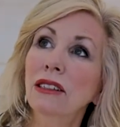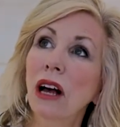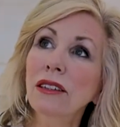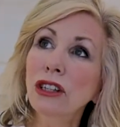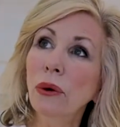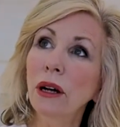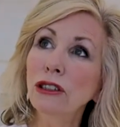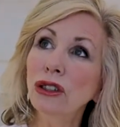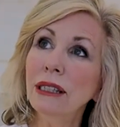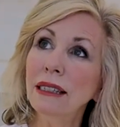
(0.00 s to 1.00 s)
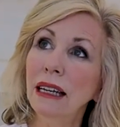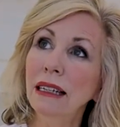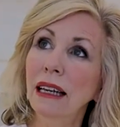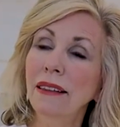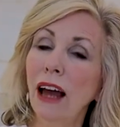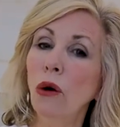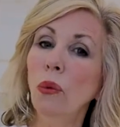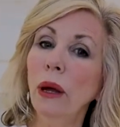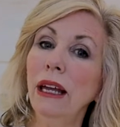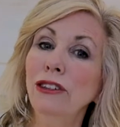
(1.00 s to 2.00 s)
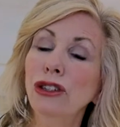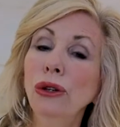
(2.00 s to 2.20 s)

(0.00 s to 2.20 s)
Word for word: also understanding that we